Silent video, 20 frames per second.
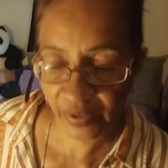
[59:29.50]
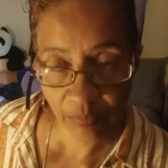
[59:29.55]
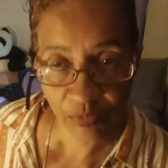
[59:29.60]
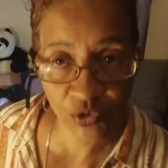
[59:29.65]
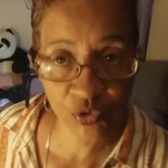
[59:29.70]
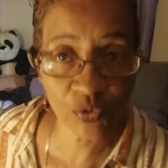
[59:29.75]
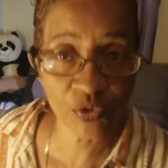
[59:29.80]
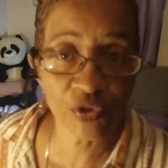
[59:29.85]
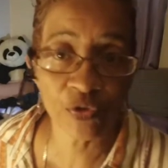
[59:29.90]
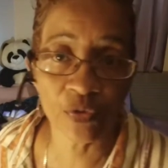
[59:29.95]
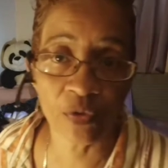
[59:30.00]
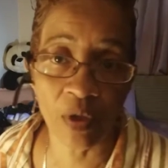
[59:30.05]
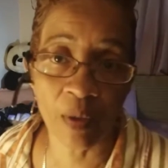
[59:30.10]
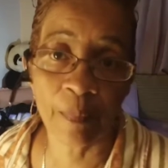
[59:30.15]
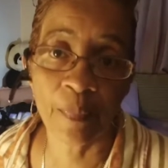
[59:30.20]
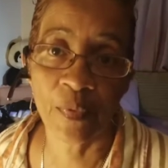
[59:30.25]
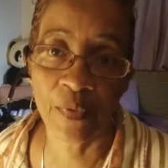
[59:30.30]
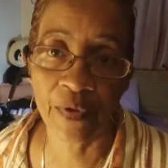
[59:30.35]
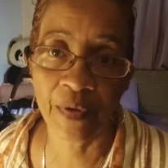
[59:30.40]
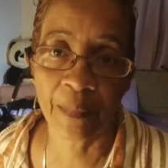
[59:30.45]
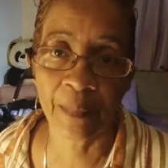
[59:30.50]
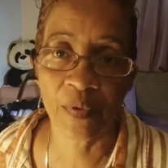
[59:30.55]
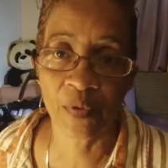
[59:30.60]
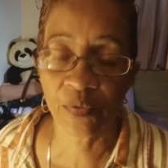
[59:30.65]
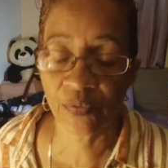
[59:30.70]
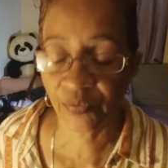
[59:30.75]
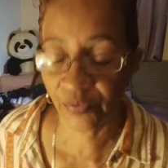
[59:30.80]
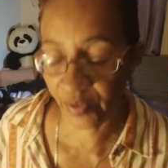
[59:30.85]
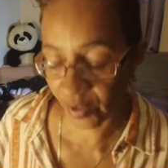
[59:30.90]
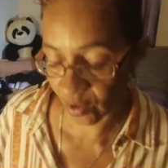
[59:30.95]
But I'm sure they're all
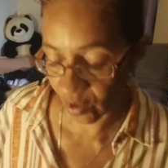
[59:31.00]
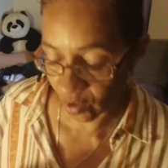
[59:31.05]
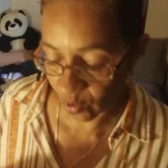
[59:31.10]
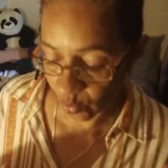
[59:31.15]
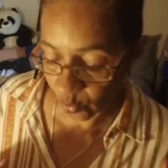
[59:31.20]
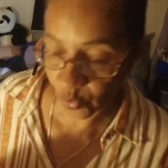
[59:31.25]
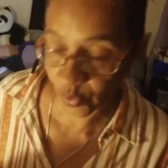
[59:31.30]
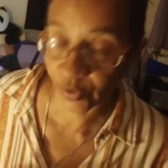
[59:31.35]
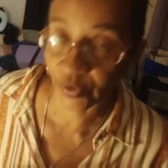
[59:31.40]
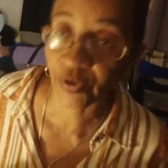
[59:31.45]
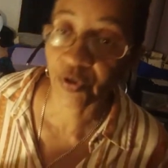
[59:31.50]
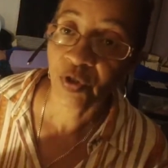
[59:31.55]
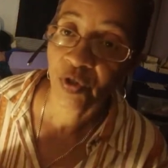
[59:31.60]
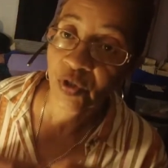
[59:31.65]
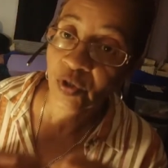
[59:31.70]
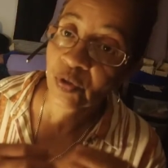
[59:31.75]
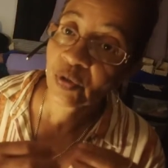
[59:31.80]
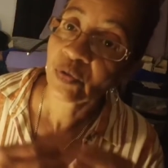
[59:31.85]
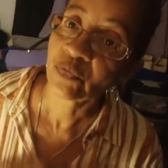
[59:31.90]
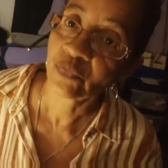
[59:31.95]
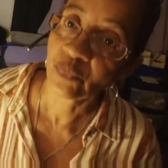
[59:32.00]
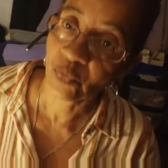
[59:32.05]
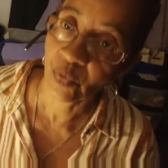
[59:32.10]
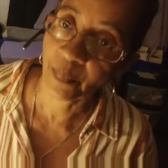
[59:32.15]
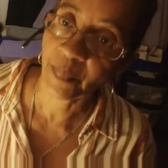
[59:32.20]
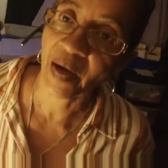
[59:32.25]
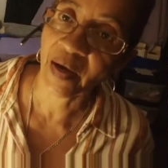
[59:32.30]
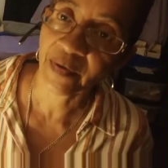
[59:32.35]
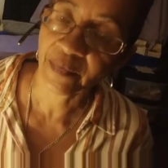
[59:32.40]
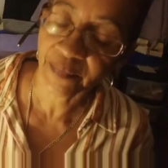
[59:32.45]
portable. They all work
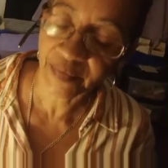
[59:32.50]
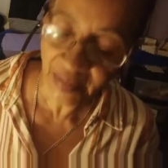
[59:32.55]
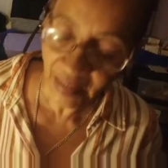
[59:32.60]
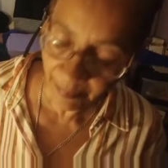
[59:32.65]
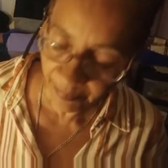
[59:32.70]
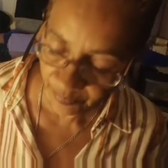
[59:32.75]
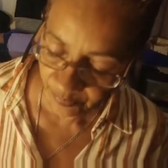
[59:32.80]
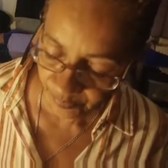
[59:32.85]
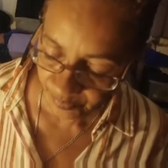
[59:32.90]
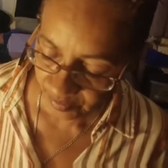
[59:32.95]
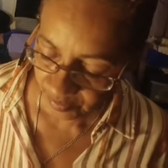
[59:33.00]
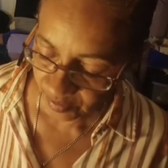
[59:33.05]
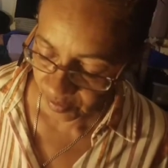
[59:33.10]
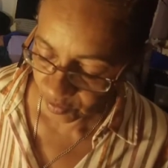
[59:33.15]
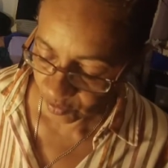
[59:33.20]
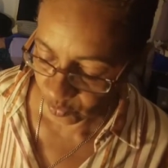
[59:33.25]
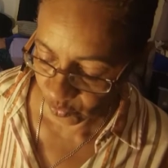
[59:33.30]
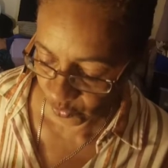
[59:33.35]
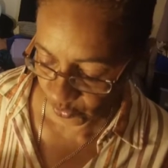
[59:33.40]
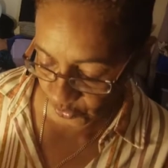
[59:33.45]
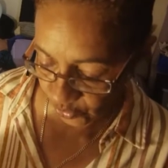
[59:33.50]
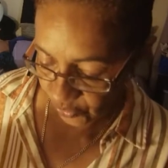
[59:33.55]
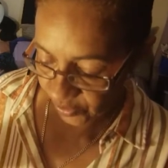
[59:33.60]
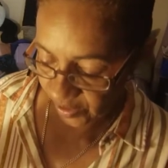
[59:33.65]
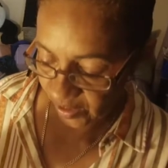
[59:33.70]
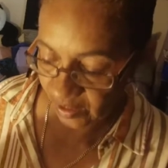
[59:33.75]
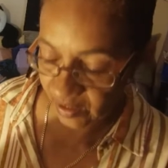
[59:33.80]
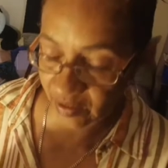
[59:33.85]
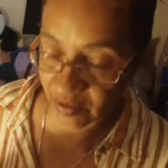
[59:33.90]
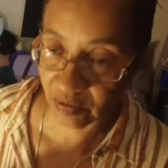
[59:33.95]
with battery operated,
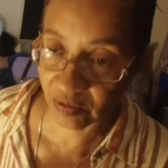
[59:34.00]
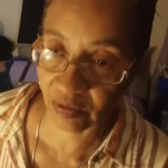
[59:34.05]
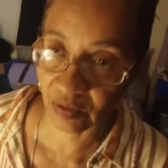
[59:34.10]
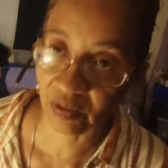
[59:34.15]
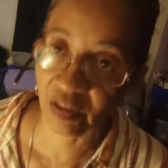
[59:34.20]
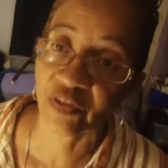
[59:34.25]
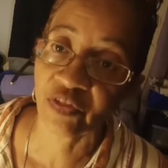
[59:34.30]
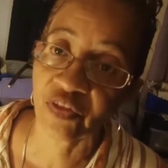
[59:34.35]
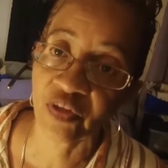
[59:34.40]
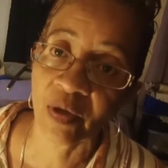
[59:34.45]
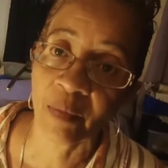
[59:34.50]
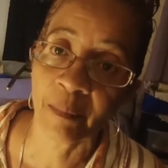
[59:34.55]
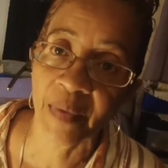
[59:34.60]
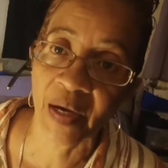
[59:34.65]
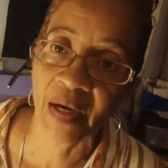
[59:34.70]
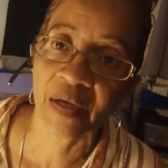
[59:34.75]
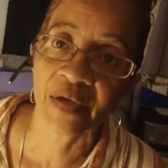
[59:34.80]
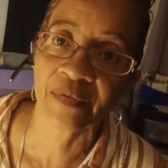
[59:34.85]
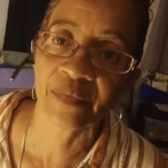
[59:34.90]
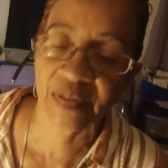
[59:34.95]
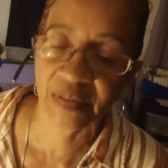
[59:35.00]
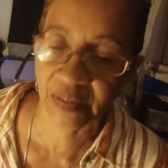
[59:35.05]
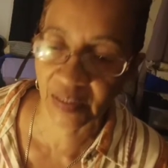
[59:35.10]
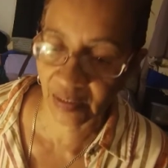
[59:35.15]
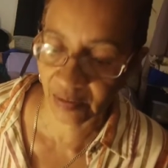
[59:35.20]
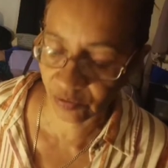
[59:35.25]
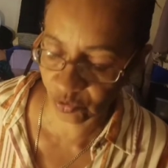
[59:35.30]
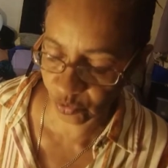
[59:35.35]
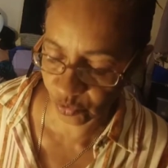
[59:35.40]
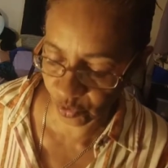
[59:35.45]
or a lithium battery
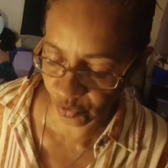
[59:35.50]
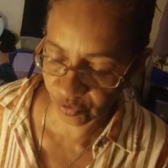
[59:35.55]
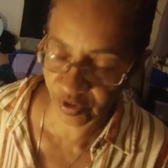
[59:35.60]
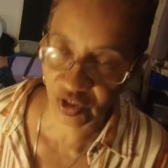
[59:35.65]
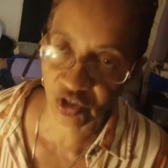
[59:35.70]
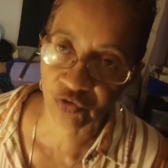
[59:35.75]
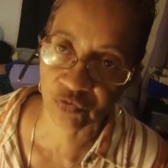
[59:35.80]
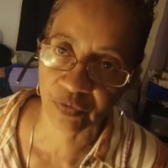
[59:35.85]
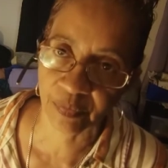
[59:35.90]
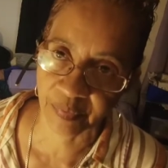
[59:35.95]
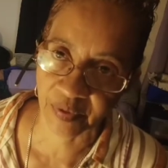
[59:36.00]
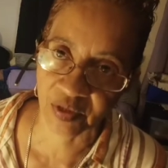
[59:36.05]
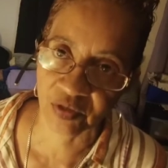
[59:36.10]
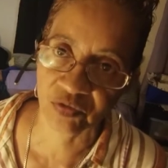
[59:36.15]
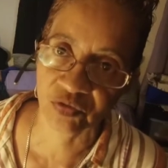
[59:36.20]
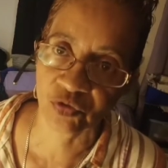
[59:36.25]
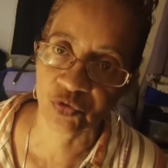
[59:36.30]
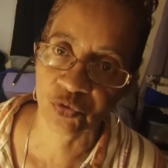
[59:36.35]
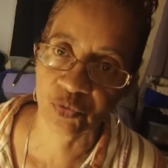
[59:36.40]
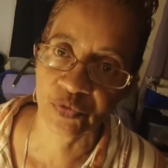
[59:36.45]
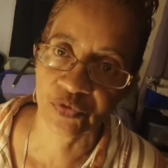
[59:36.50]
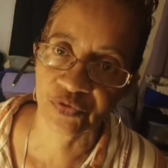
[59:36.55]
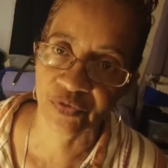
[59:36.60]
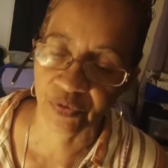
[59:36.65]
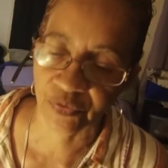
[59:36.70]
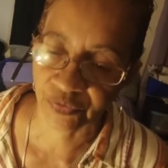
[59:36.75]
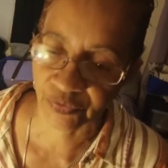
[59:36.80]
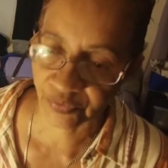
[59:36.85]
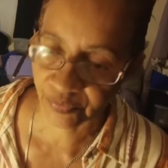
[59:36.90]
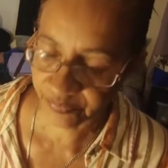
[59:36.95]
that you don't need to replace the
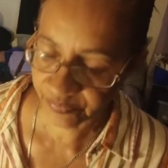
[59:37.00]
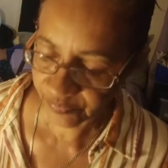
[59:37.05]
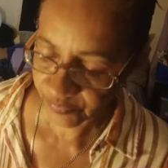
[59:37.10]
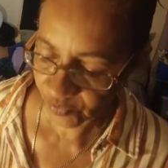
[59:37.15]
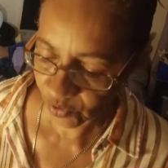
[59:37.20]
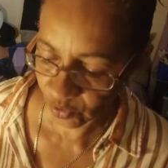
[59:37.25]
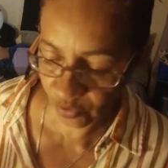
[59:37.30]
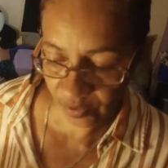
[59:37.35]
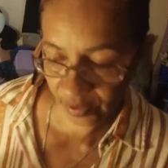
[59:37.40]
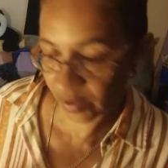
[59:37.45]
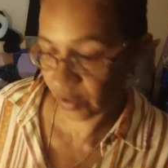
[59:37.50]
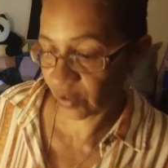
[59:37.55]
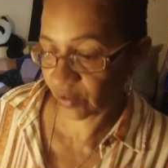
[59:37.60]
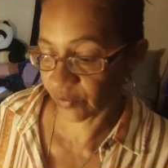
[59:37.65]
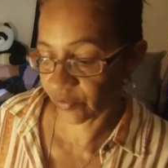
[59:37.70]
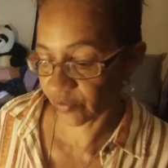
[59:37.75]
Duracells or any